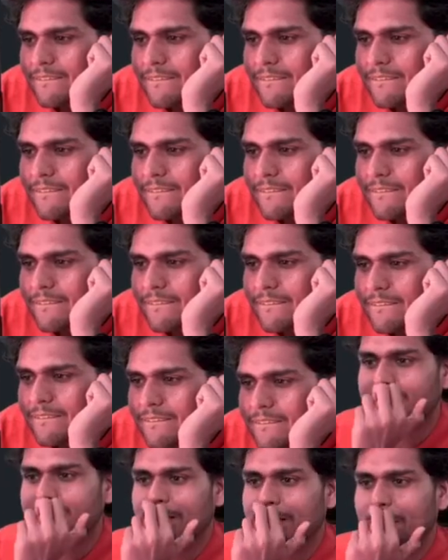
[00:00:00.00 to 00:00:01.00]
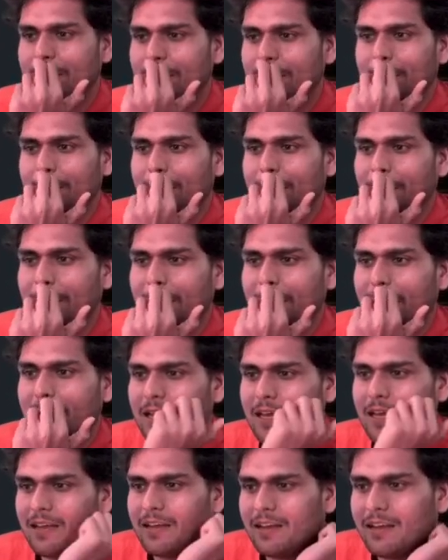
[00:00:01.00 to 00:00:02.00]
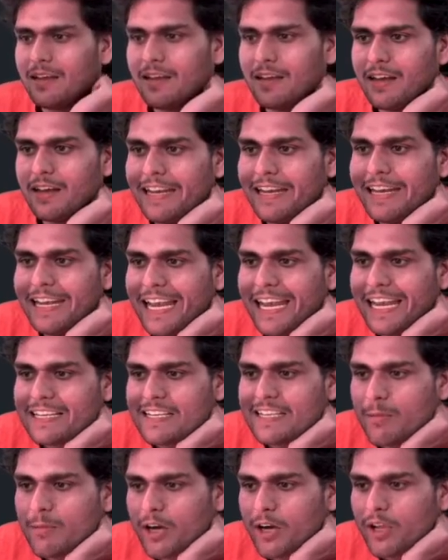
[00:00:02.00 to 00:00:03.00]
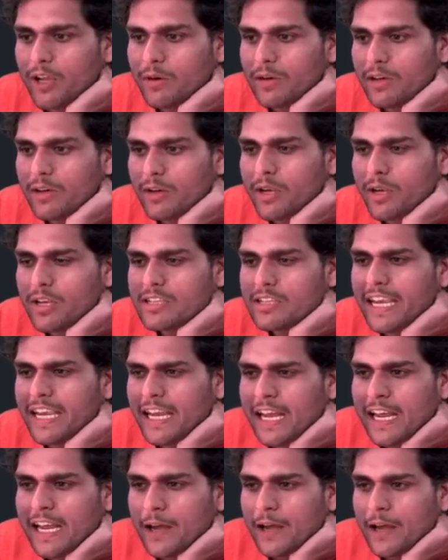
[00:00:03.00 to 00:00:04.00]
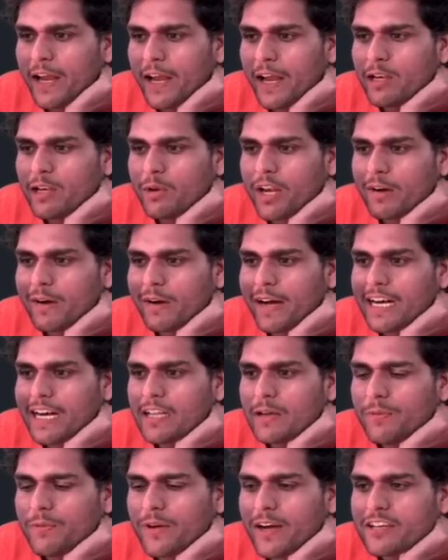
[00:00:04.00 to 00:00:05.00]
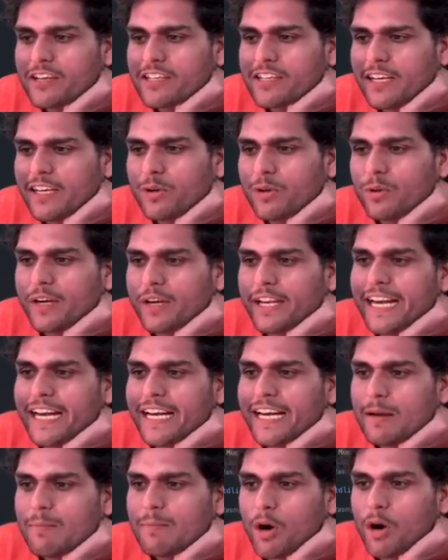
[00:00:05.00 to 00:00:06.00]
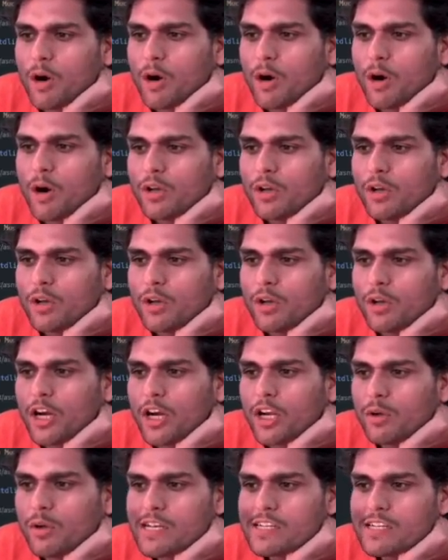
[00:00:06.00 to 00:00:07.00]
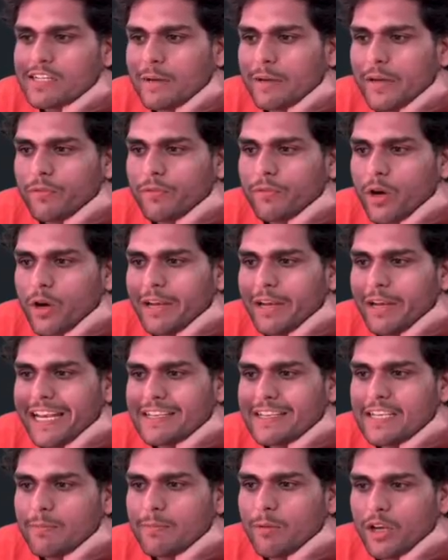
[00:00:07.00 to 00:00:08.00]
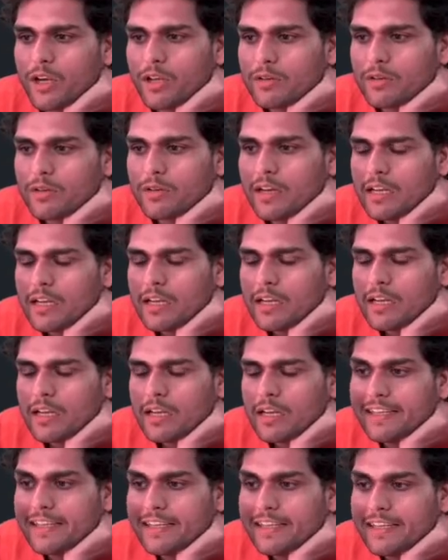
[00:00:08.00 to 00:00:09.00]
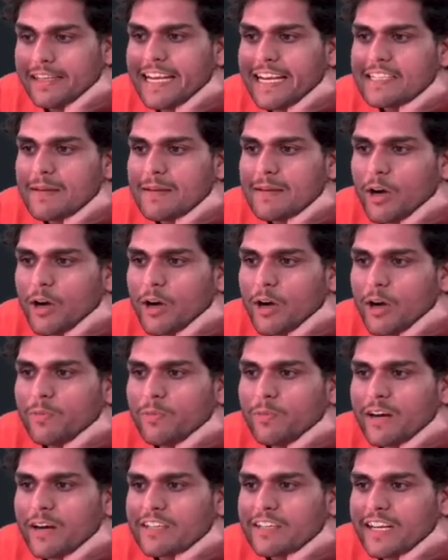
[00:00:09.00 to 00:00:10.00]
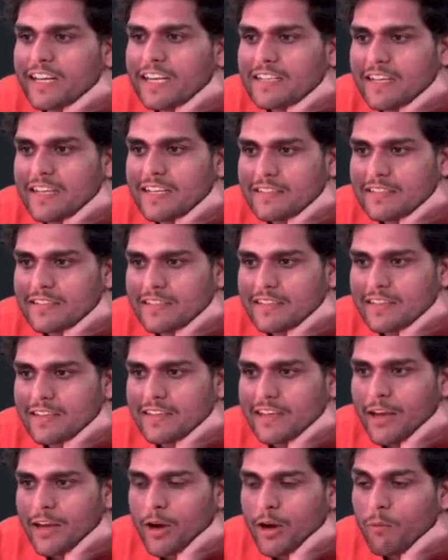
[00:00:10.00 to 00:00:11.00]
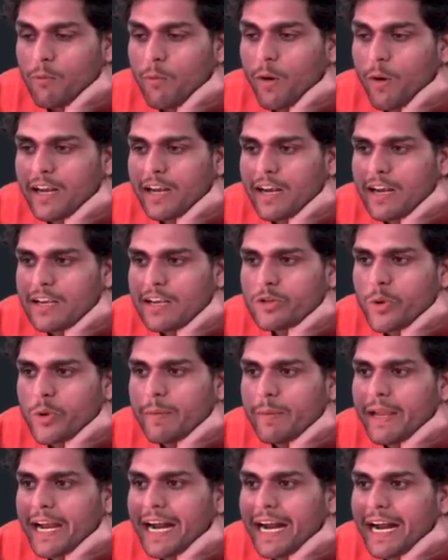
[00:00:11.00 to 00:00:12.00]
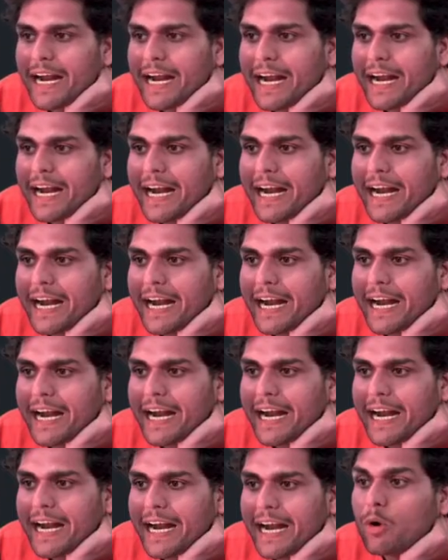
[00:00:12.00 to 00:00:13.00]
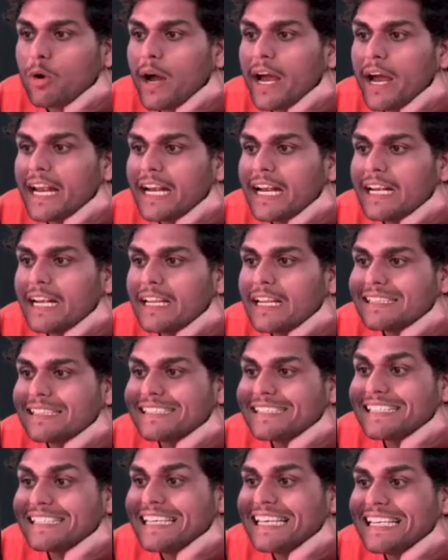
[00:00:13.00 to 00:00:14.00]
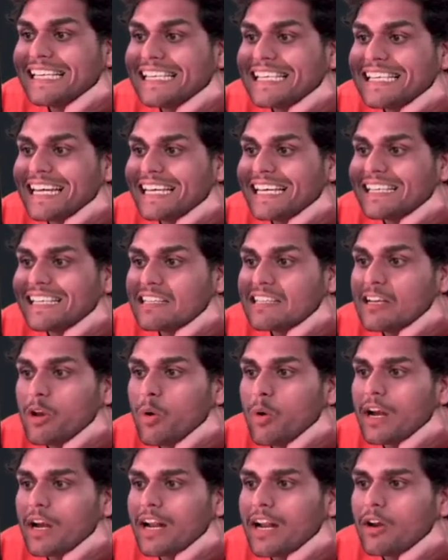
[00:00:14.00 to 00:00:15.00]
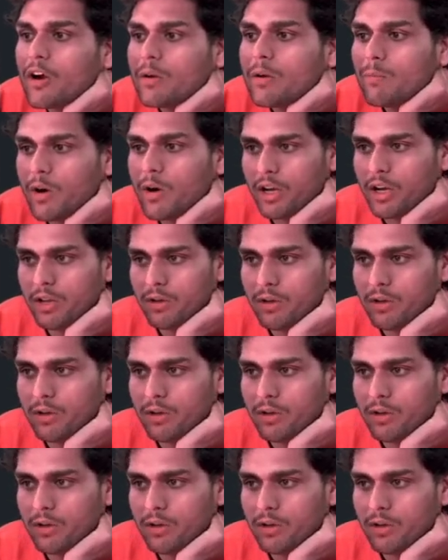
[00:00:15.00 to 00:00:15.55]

See this. Lazy module. Do you see? When you require the function, you create a module. This module is coming from lazy module. This lazy module function is this. What it is doing behind the scenes, it is requiring the CJS loader.module.